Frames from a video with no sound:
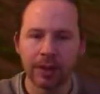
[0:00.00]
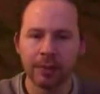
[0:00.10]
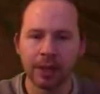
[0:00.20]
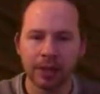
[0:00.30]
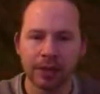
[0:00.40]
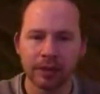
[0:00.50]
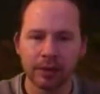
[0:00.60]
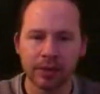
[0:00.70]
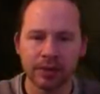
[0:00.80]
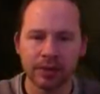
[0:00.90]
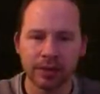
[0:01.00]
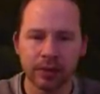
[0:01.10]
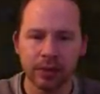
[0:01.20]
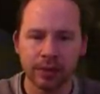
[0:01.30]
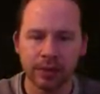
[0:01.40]
But yeah, so I was listening to
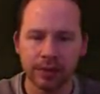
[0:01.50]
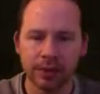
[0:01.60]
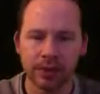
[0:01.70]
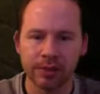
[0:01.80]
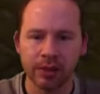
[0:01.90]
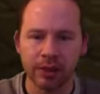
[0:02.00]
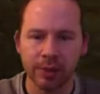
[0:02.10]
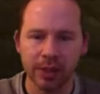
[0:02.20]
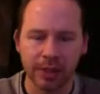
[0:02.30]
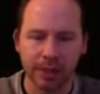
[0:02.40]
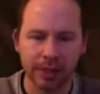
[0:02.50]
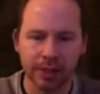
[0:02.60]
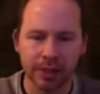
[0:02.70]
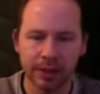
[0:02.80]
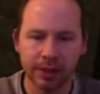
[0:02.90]
a lot of those kind of songs back then.
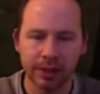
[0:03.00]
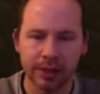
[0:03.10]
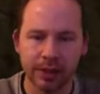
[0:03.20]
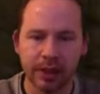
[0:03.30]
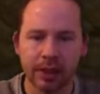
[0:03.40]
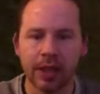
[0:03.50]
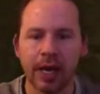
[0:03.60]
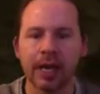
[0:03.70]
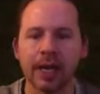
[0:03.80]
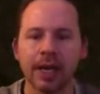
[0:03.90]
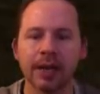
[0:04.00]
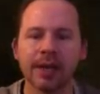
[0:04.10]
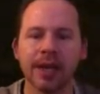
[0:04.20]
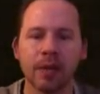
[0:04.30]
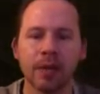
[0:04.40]
I like
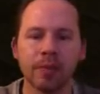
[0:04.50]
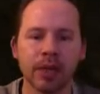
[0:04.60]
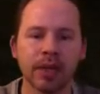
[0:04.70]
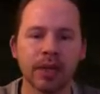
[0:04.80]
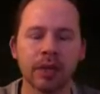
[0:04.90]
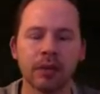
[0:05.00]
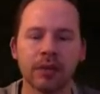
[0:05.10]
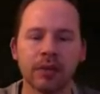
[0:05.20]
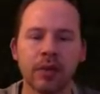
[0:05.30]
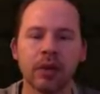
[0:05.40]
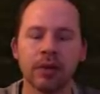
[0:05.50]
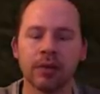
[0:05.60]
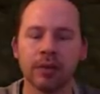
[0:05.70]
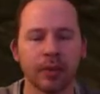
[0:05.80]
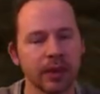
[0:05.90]
the gameplay here with,
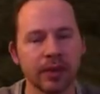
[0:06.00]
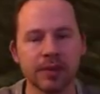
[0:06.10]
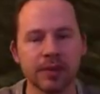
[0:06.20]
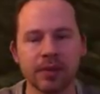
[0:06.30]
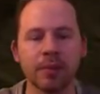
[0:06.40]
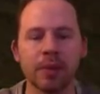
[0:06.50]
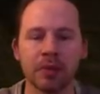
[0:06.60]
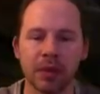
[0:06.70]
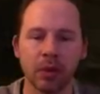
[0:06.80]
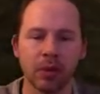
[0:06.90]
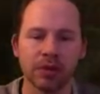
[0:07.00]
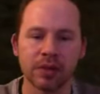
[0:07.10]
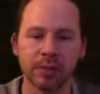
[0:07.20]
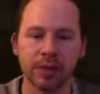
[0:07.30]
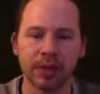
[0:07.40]
or at least the gameplay with the ogres
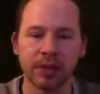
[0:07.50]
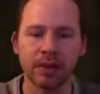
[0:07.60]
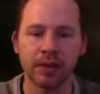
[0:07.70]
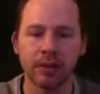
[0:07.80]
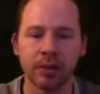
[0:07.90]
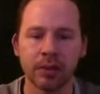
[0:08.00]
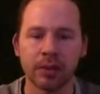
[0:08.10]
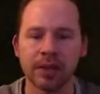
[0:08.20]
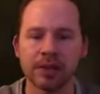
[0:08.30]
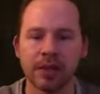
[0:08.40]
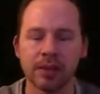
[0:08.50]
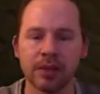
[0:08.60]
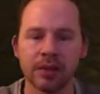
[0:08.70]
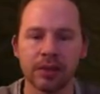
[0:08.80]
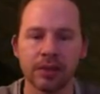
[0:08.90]
up there, throwing grenades
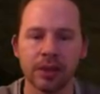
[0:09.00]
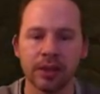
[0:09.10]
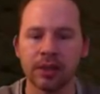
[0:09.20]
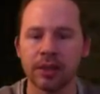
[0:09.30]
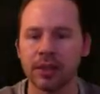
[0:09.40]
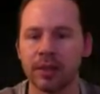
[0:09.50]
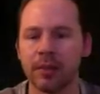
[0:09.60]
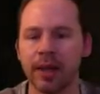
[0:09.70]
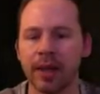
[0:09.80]
down at you here, and them